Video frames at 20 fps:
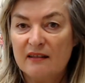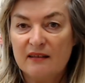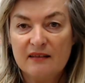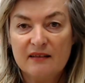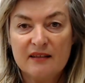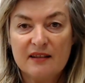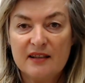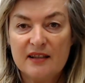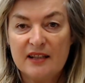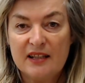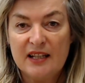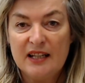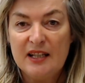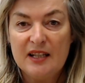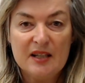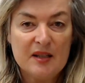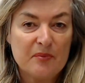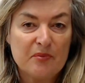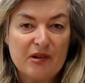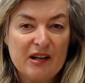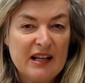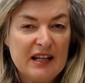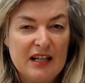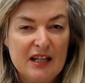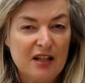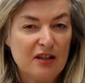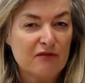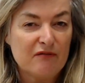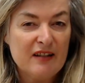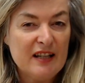sea spray
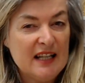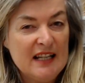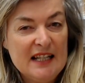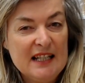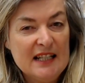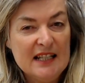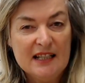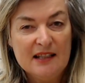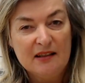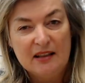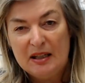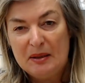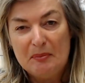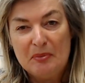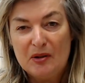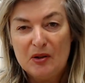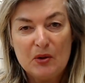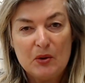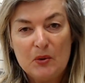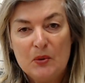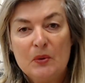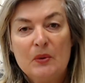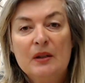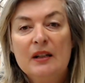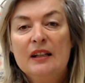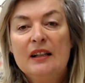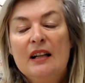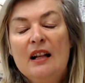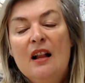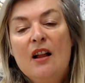greeny blue
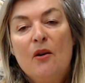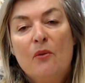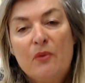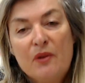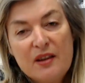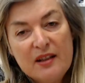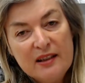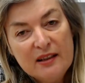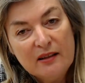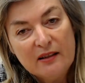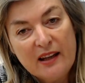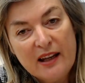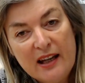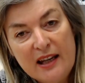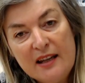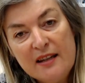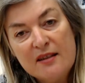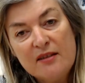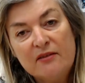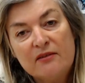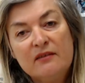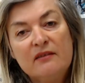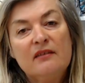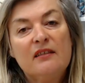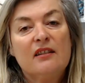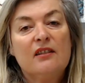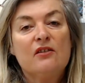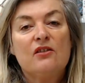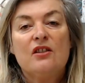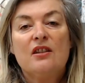with the little keys on,
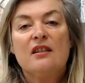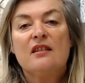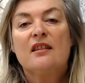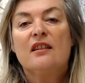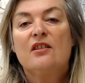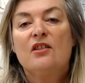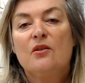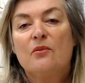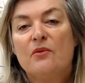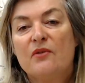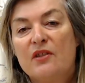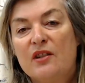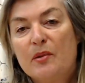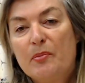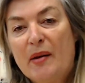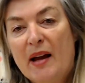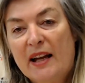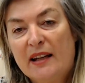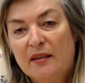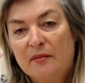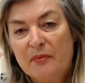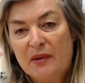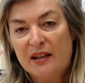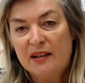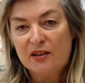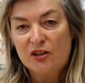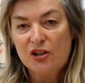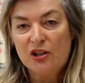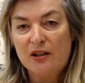and she said she wanted to pattern match.